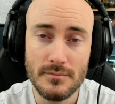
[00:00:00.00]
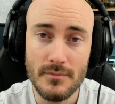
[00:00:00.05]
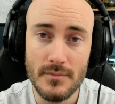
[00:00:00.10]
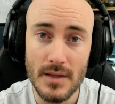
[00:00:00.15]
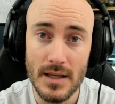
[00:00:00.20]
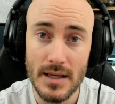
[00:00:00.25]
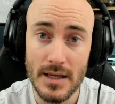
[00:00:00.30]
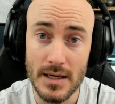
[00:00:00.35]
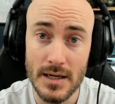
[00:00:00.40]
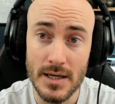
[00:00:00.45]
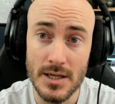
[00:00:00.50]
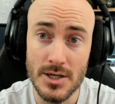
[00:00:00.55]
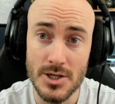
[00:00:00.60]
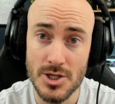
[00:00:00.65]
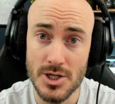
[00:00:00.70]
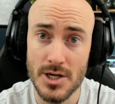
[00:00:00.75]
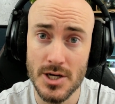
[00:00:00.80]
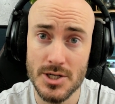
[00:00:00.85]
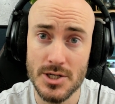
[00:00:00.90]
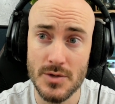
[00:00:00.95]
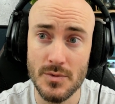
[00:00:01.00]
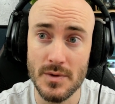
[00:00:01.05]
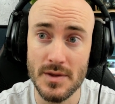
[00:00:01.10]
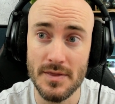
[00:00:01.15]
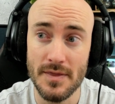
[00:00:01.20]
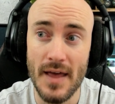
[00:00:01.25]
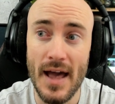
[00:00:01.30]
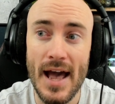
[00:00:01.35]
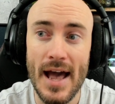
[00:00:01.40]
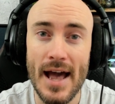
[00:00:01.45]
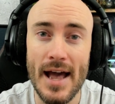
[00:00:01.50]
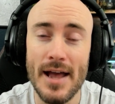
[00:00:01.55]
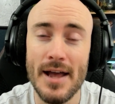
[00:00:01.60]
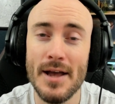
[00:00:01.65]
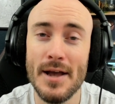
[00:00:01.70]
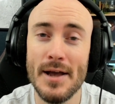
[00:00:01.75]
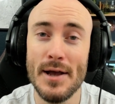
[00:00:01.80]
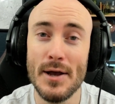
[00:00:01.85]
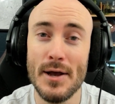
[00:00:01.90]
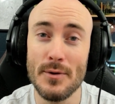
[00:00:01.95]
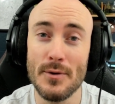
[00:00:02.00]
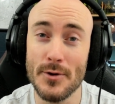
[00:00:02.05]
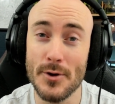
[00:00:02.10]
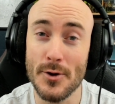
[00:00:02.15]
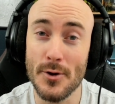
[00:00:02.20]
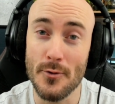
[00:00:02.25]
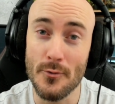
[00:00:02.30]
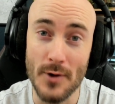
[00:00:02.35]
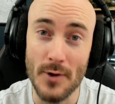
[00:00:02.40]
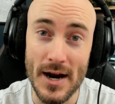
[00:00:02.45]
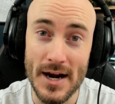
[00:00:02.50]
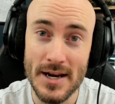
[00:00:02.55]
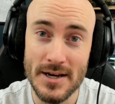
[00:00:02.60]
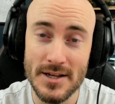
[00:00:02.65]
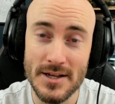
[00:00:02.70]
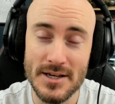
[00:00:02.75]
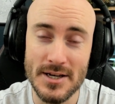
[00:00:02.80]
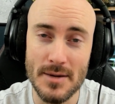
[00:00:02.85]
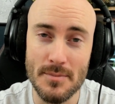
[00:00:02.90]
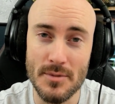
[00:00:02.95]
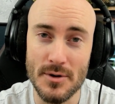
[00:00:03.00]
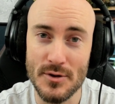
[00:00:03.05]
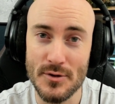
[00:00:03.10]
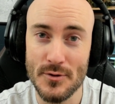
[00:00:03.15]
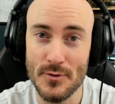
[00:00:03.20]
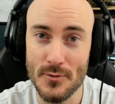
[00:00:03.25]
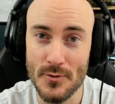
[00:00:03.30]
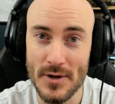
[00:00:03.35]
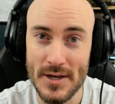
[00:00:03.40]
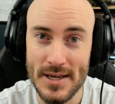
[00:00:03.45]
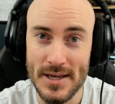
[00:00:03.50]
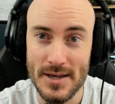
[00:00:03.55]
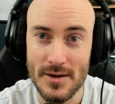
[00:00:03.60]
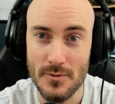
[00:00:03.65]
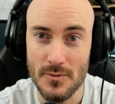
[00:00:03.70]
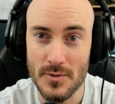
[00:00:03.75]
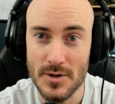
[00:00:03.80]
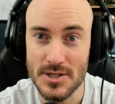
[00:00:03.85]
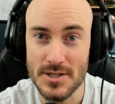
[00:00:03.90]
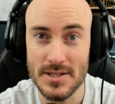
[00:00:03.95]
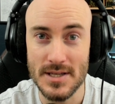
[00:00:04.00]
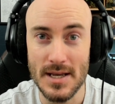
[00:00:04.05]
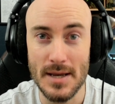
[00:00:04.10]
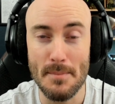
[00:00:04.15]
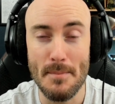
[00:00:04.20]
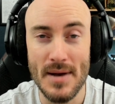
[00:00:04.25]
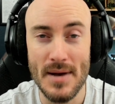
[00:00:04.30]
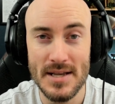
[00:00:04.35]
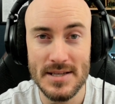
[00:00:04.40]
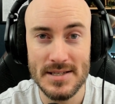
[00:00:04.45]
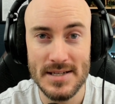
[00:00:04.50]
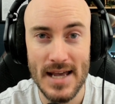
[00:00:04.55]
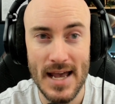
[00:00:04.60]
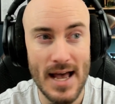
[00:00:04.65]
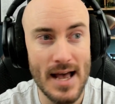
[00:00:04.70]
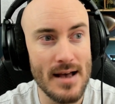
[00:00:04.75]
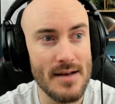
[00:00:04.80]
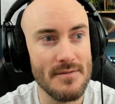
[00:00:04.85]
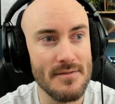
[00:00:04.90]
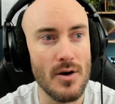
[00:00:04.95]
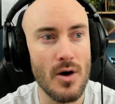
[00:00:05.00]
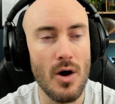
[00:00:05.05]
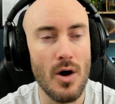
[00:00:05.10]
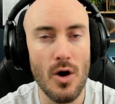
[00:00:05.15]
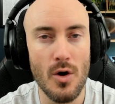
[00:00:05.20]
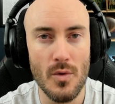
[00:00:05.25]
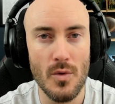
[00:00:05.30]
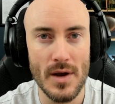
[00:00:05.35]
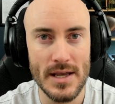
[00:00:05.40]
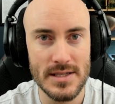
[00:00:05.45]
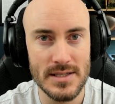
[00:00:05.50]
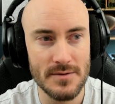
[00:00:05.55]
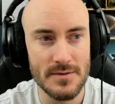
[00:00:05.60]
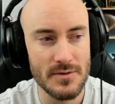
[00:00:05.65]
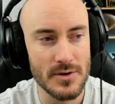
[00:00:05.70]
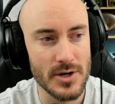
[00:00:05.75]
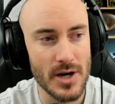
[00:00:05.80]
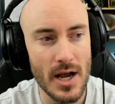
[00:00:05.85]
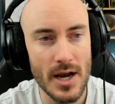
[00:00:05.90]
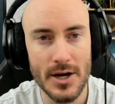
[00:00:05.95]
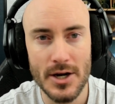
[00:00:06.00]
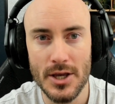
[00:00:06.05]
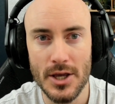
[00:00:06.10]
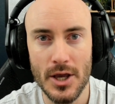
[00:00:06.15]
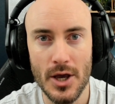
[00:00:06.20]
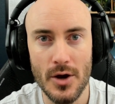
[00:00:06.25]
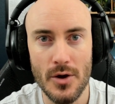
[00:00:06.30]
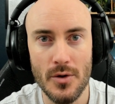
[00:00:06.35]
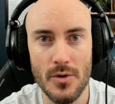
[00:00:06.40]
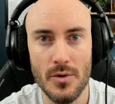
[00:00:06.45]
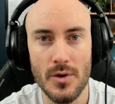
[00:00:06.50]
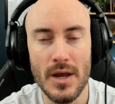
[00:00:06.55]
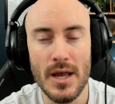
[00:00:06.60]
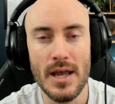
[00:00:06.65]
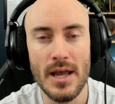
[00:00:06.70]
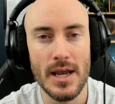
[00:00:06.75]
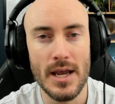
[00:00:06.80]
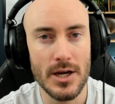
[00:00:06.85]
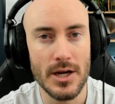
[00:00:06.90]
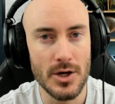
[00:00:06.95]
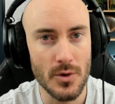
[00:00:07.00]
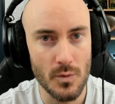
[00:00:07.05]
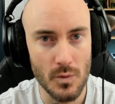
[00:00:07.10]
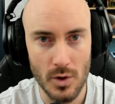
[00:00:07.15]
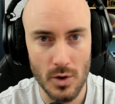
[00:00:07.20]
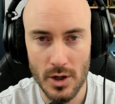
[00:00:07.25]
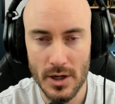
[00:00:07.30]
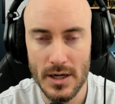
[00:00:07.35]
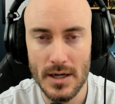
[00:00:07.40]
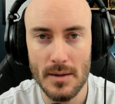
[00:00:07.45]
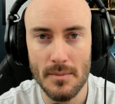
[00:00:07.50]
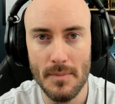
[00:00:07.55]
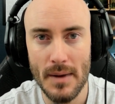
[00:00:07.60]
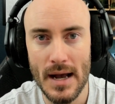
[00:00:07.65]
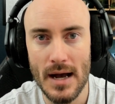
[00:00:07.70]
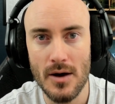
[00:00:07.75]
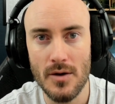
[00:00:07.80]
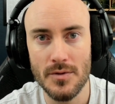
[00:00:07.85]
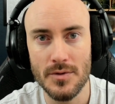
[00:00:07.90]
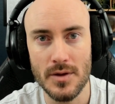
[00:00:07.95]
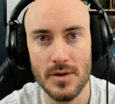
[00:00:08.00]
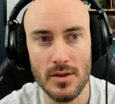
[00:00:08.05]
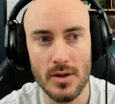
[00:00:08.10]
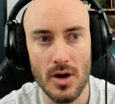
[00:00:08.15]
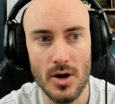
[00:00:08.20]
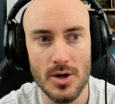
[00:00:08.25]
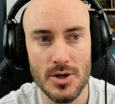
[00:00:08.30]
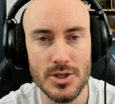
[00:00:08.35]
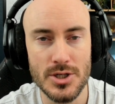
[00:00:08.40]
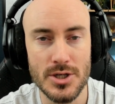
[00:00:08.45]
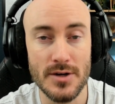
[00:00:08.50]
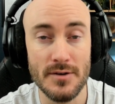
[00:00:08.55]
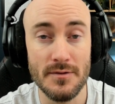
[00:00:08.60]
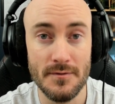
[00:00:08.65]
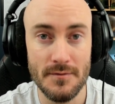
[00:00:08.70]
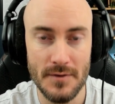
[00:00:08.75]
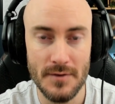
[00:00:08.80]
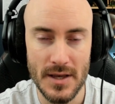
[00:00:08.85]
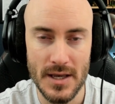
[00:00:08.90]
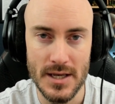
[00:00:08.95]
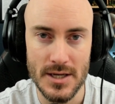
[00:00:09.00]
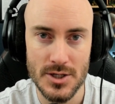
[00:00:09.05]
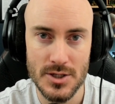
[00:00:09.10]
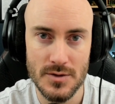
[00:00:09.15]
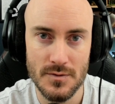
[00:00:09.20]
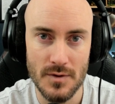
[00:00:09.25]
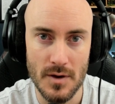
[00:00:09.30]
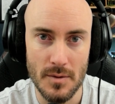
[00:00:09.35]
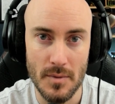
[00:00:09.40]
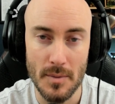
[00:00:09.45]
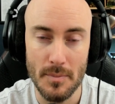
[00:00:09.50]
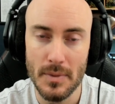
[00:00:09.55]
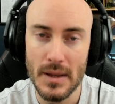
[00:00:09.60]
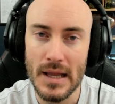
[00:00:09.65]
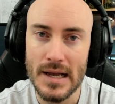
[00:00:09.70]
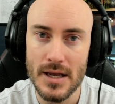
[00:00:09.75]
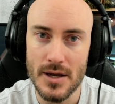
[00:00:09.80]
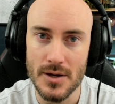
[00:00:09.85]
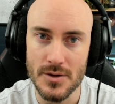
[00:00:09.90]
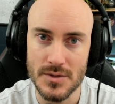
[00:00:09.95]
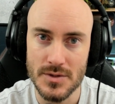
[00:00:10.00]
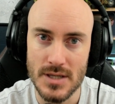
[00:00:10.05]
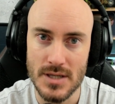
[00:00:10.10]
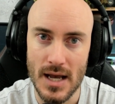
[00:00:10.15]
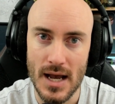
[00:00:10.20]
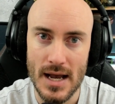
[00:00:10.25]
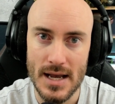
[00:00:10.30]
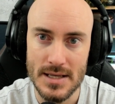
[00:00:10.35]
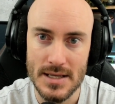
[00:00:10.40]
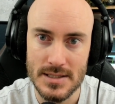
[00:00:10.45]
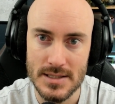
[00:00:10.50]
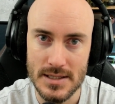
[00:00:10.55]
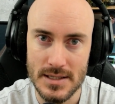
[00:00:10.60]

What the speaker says: In conjunction with that, we'll go right into number 3, which is a must-have always. If you're not going to go and you're worried about the larger fish from a Pleco size